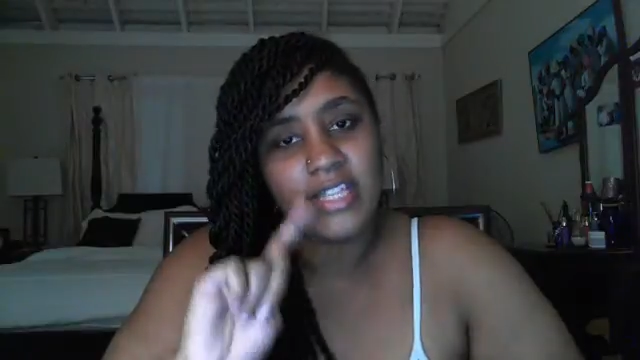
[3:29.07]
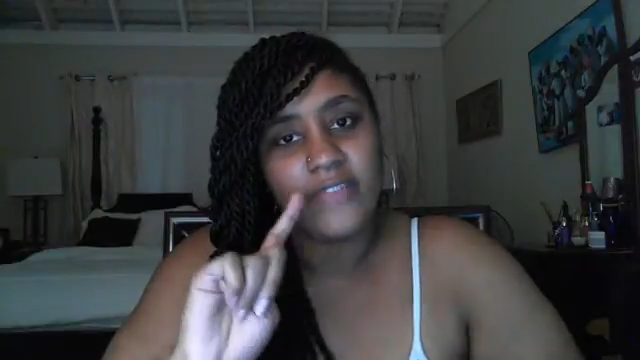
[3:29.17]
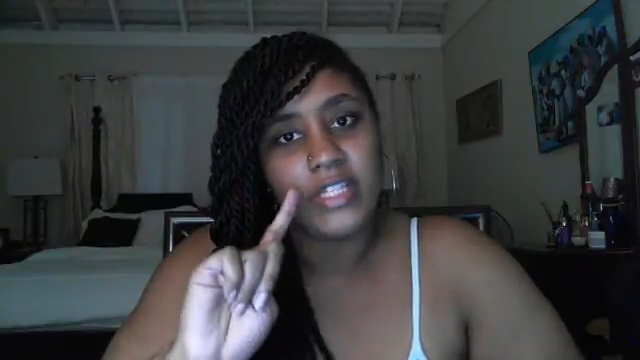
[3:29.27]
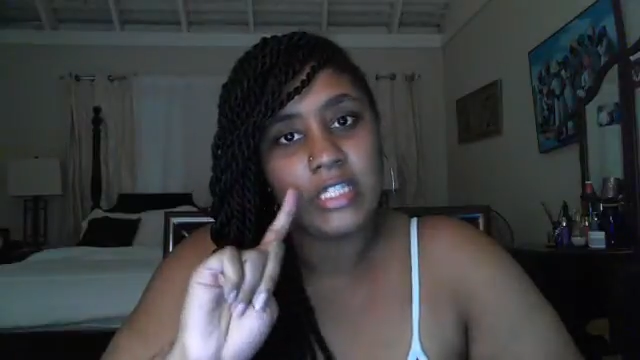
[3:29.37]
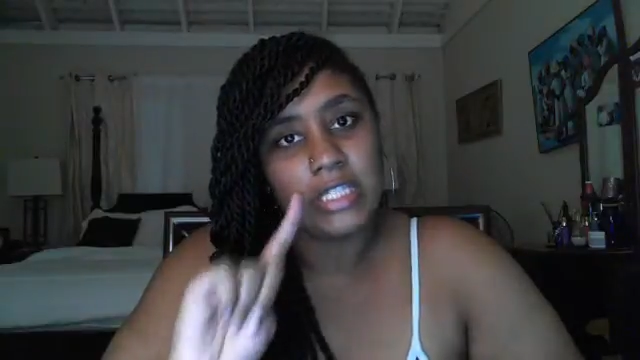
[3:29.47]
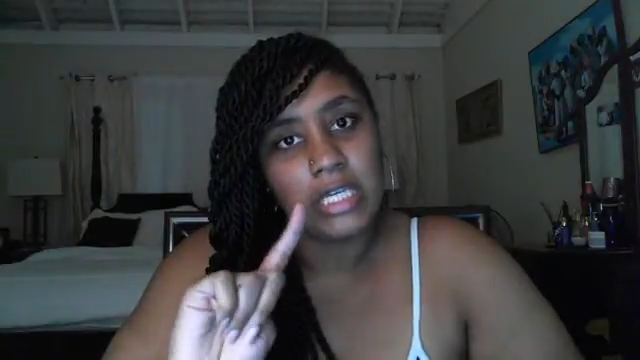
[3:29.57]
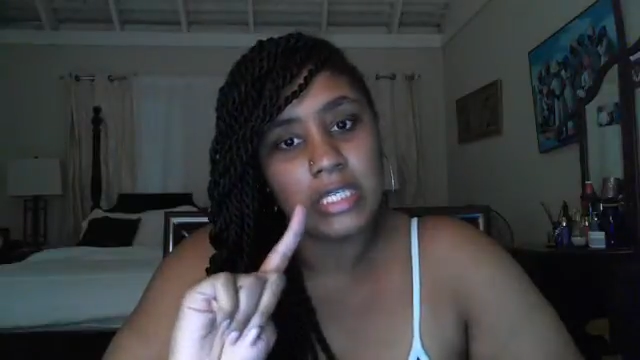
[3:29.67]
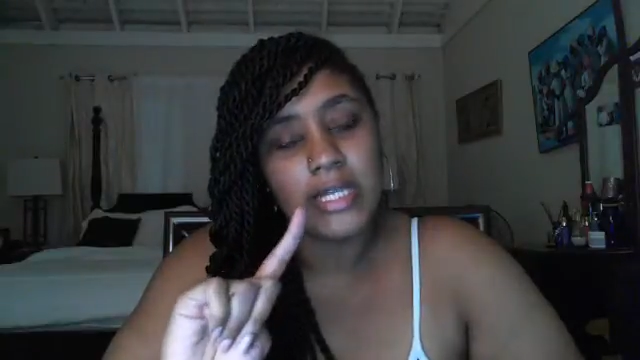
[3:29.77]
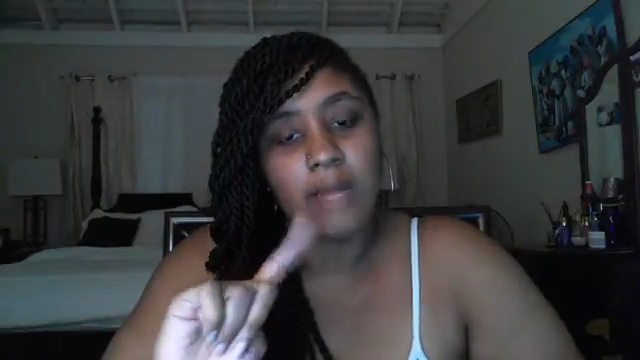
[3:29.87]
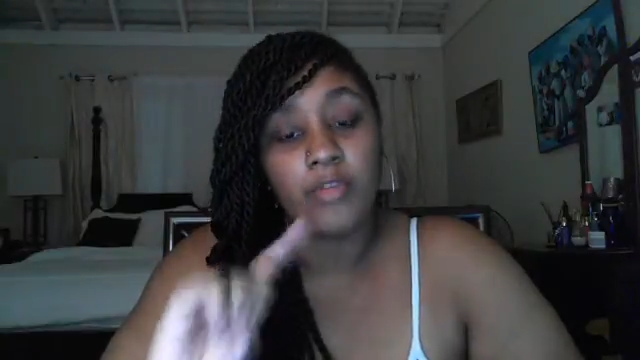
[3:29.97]
If it
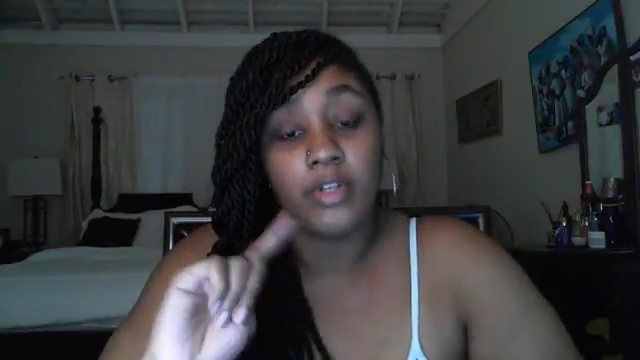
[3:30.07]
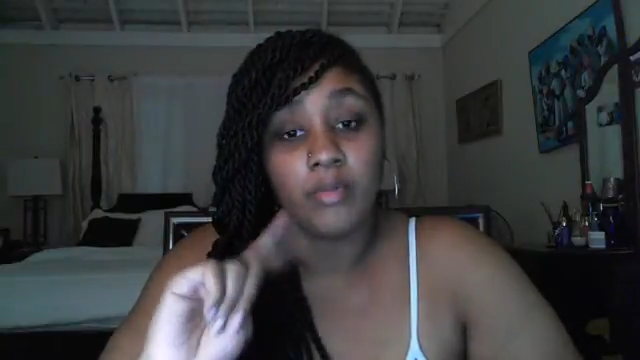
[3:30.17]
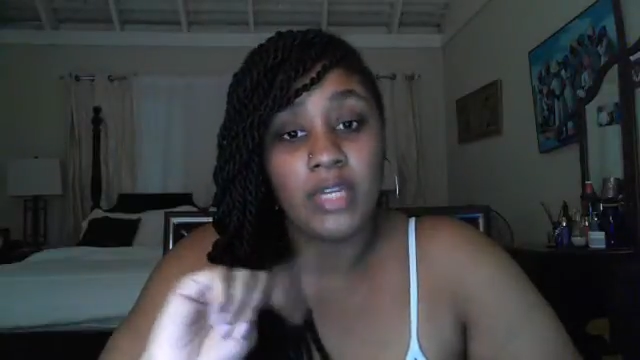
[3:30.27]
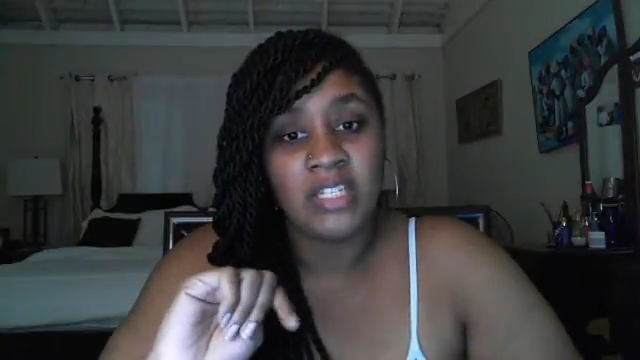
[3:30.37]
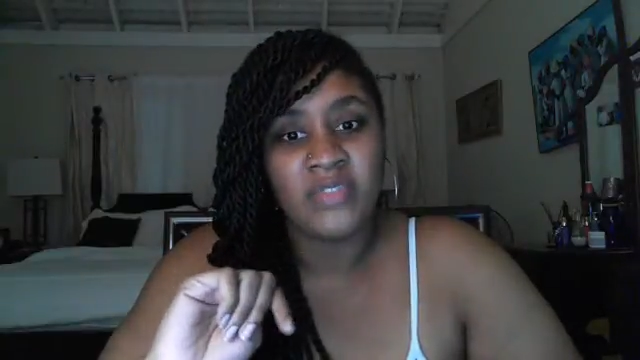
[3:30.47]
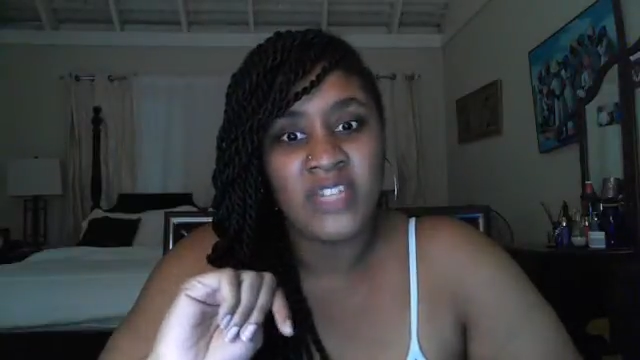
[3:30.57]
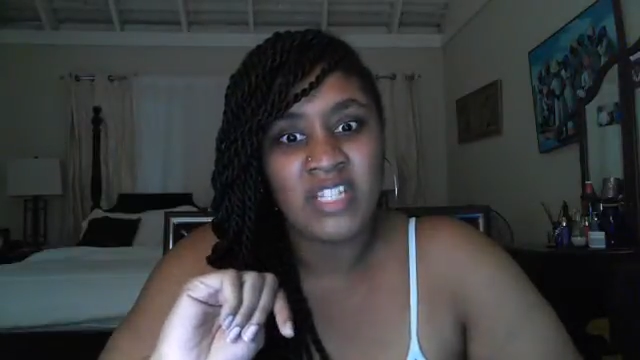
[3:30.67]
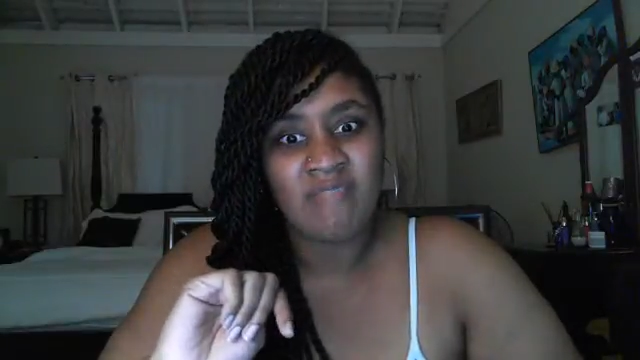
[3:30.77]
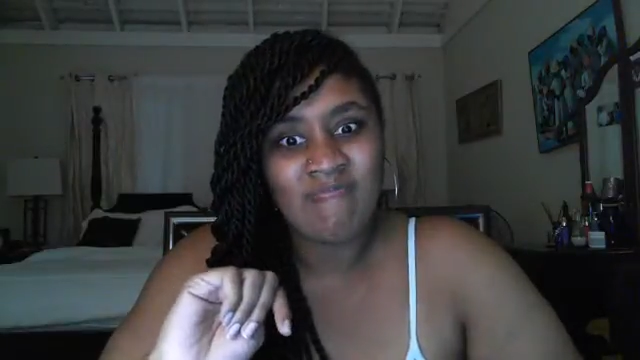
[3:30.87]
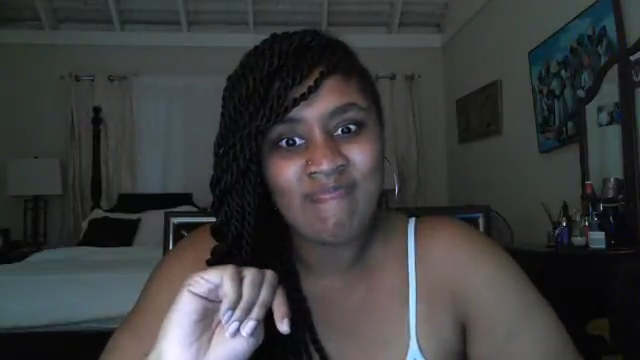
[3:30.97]
sticks, I'm going to make this face